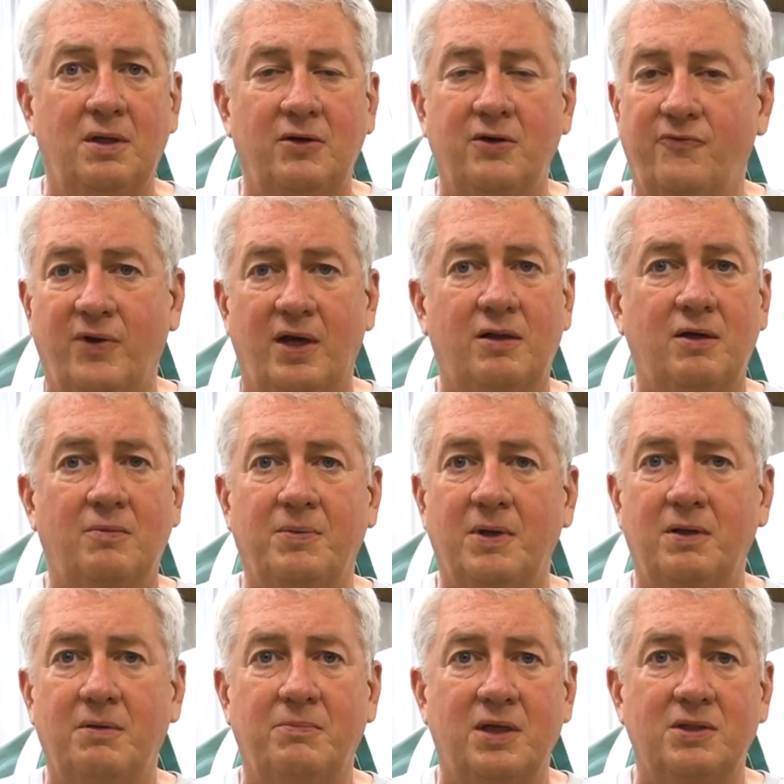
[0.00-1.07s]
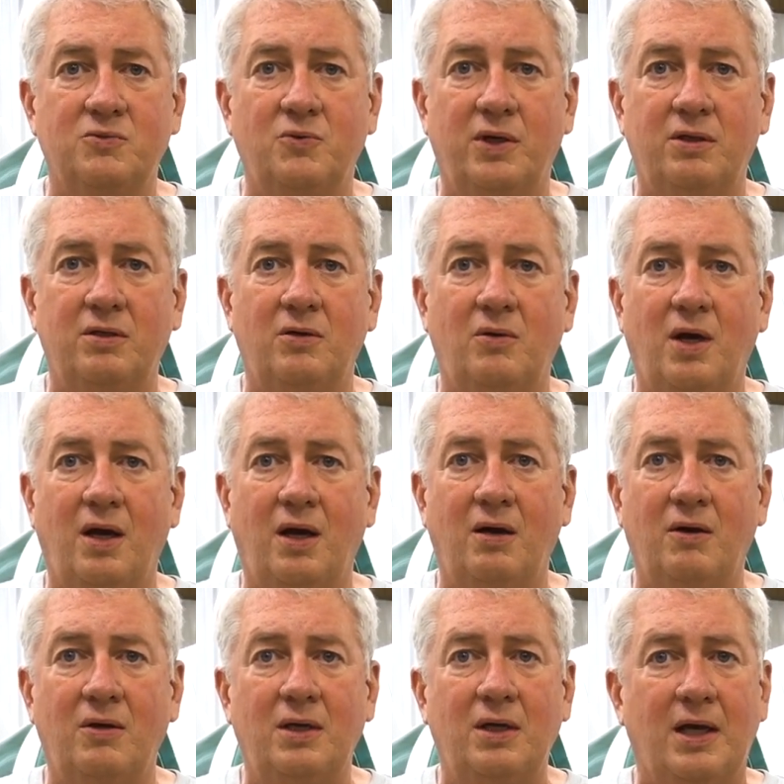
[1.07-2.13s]
Fly the airplane the best way you know
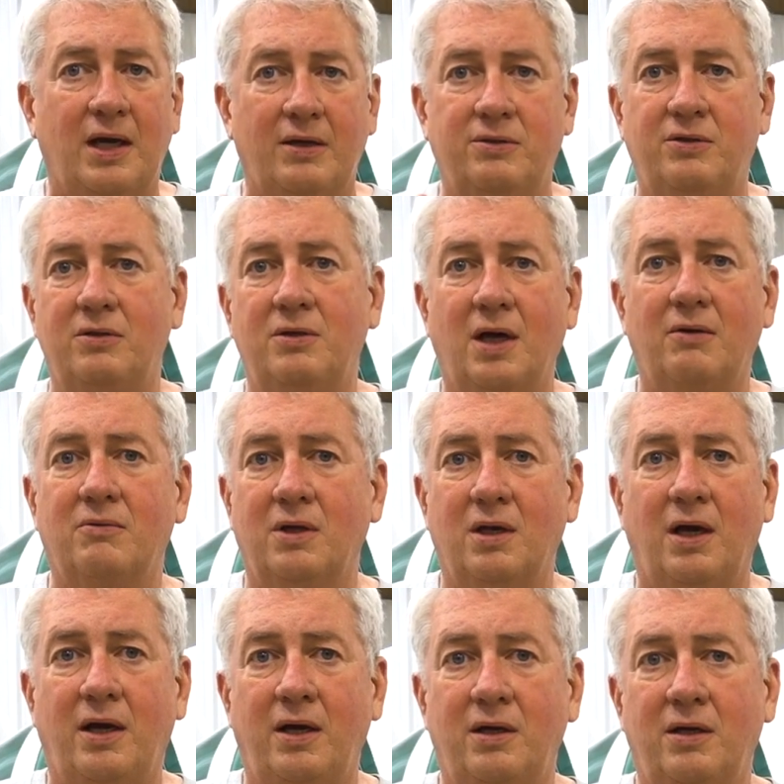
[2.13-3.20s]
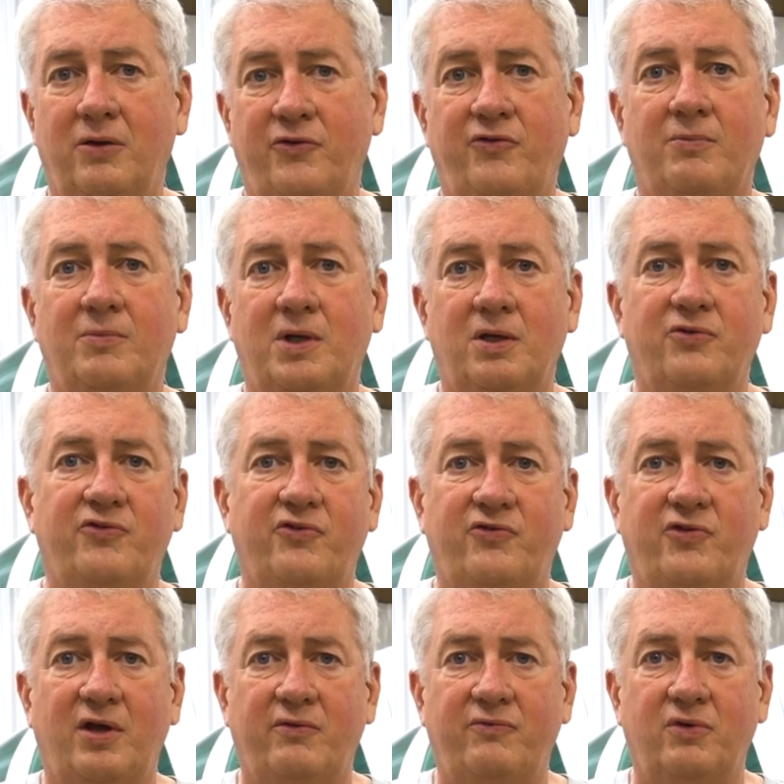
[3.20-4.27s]
how, and do not rely on someone else to
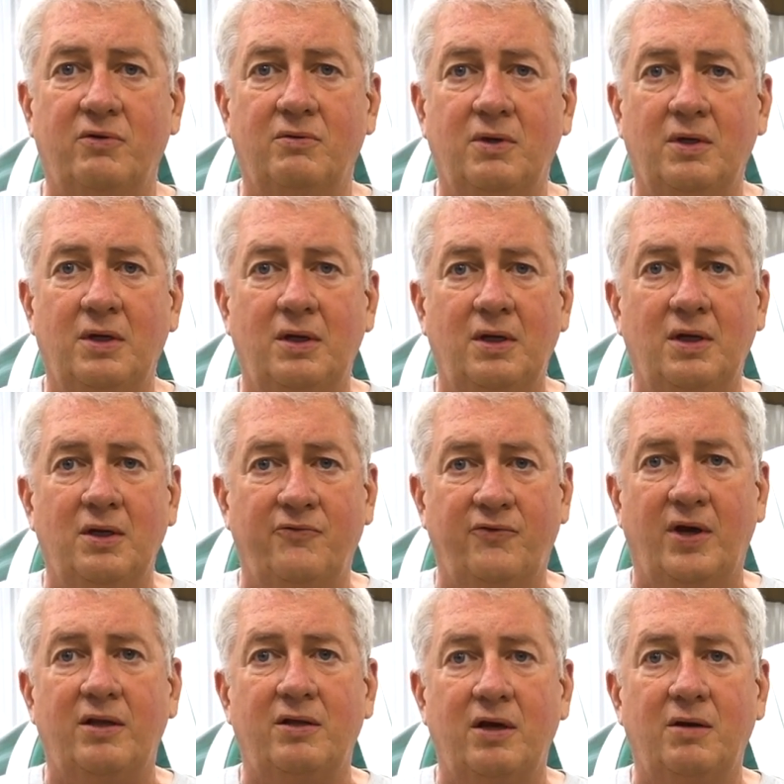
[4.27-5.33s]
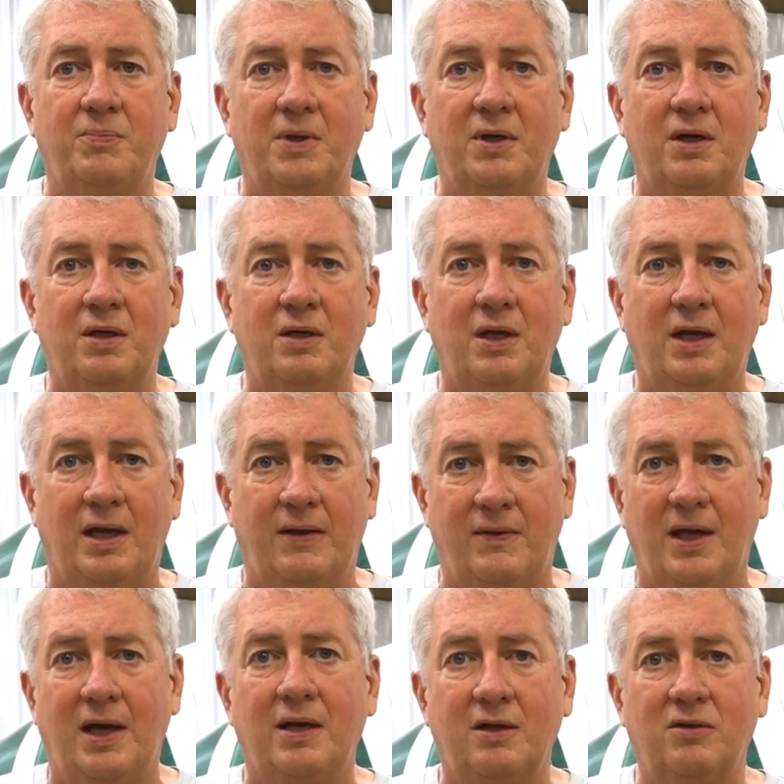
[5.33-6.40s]
save you. Fly the airplane, and
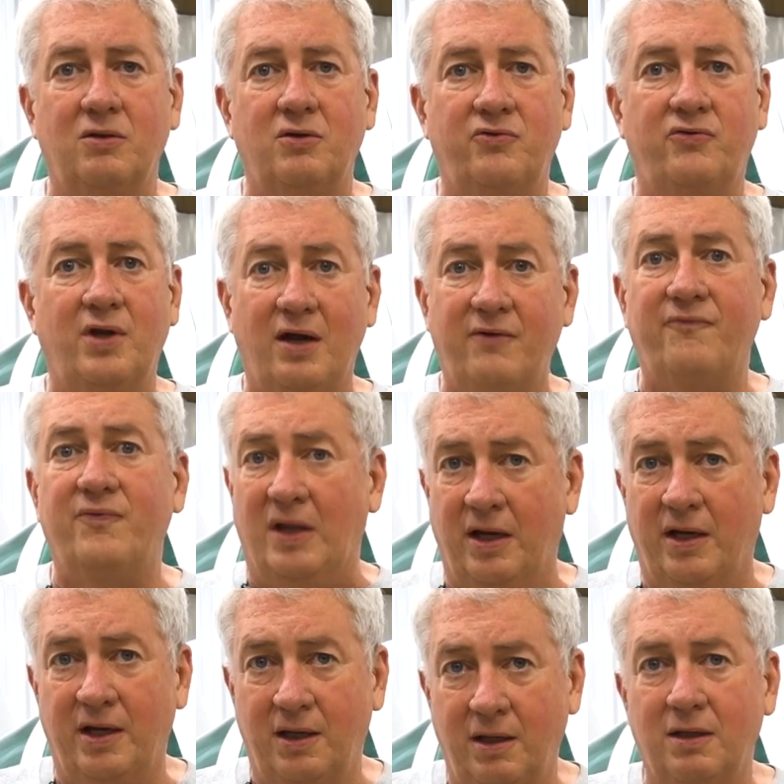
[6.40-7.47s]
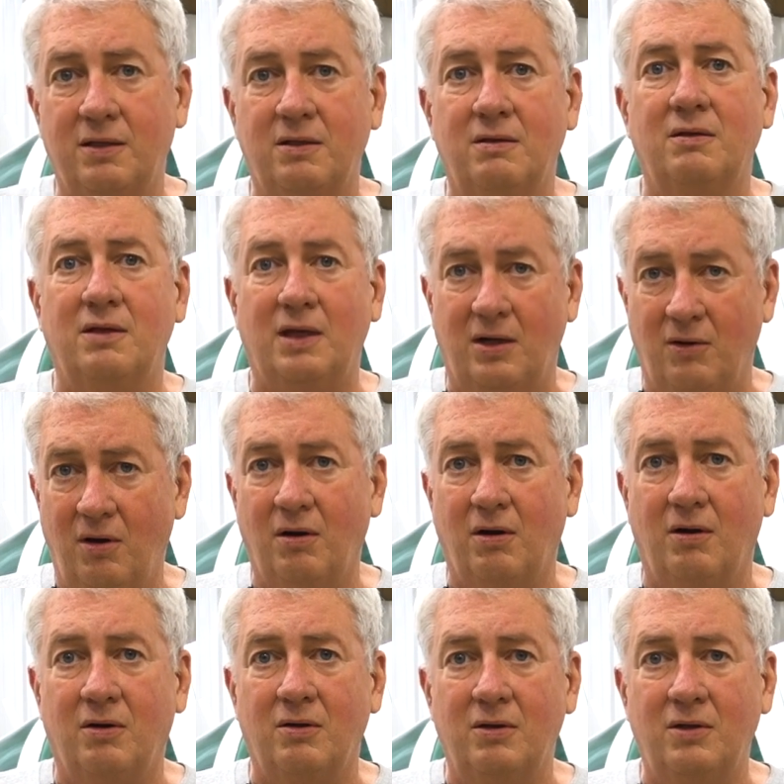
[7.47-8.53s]
that includes not flying it at
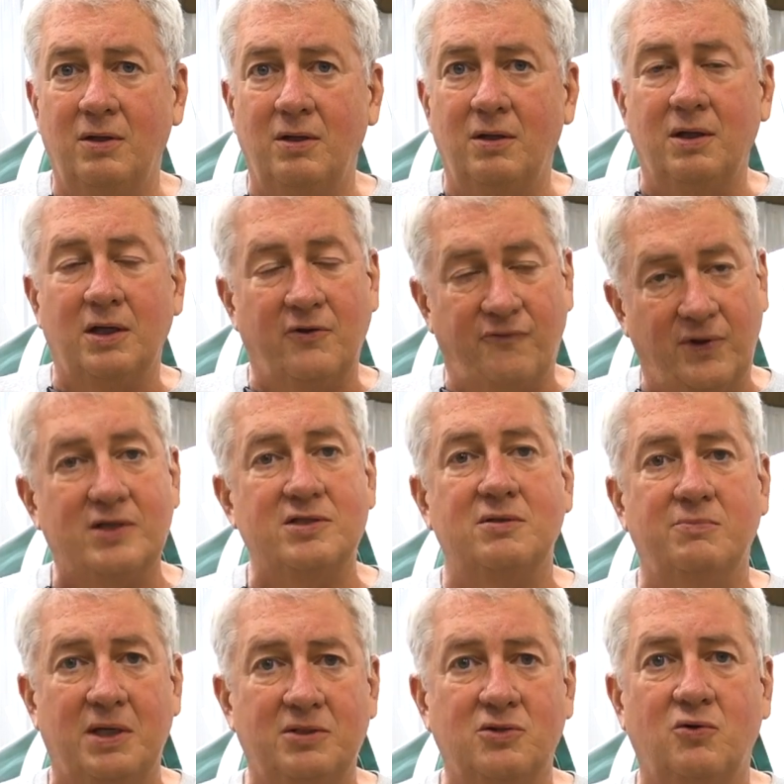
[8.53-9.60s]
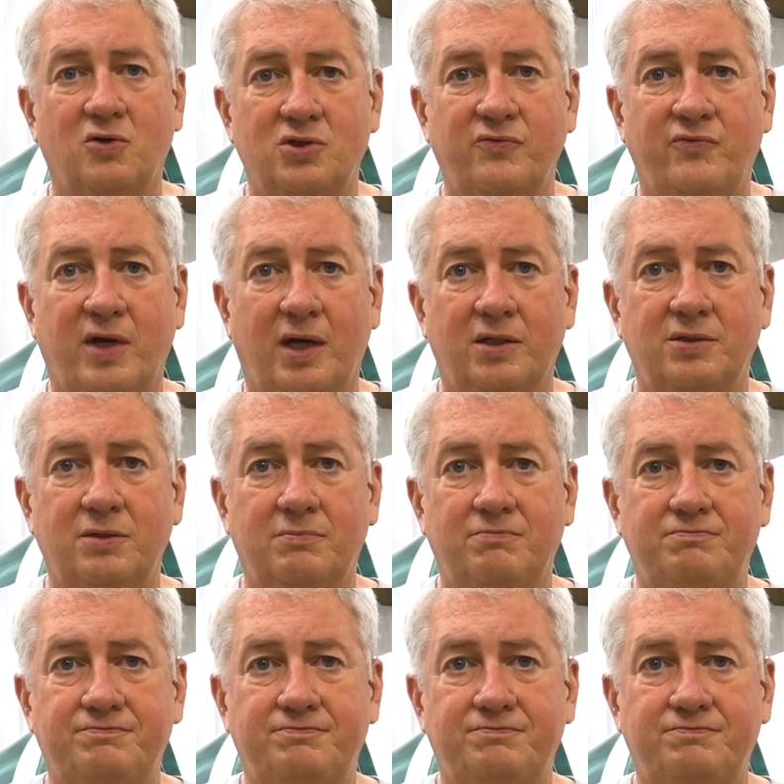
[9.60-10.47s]
all if that's the best course of action,